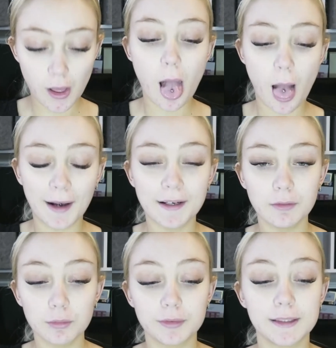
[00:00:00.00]
I
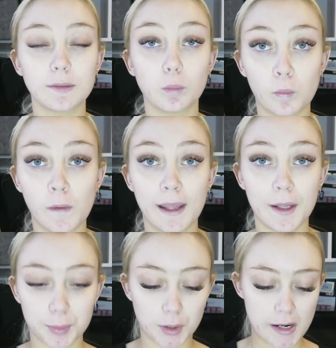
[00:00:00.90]
never really
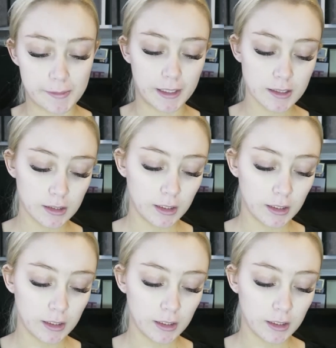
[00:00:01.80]
wear primer.